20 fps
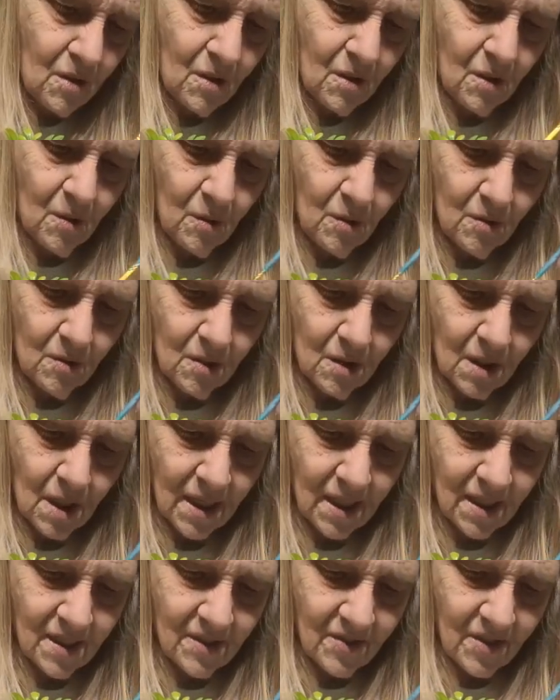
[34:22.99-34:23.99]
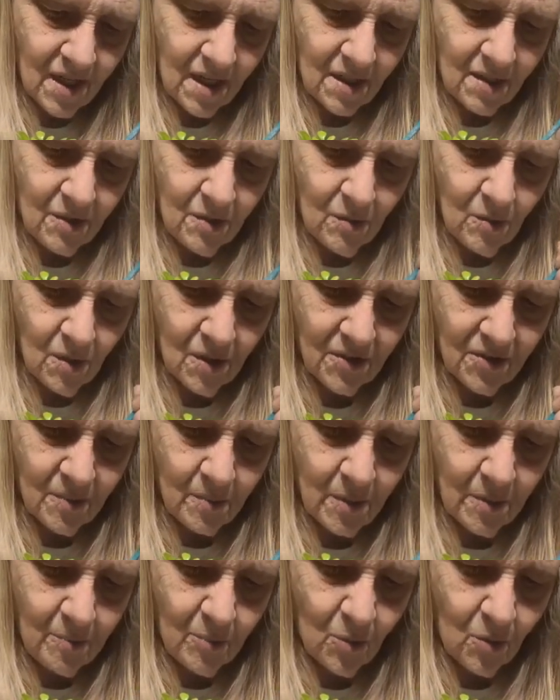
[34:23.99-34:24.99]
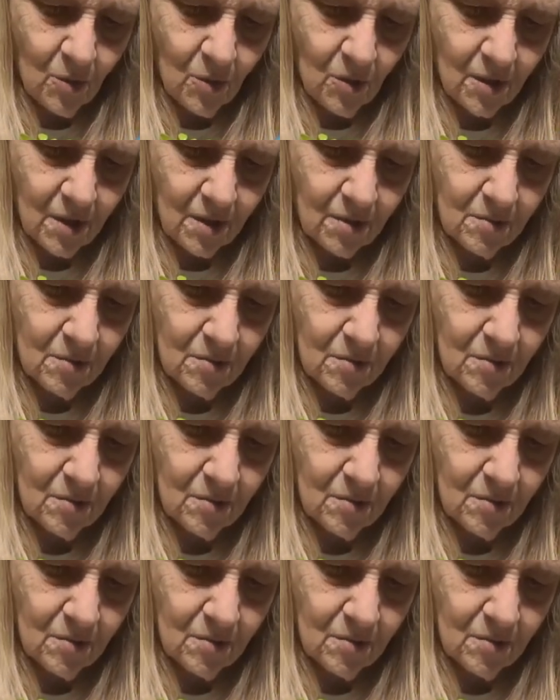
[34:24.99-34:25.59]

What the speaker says: It was, like I said, who wants to be boring?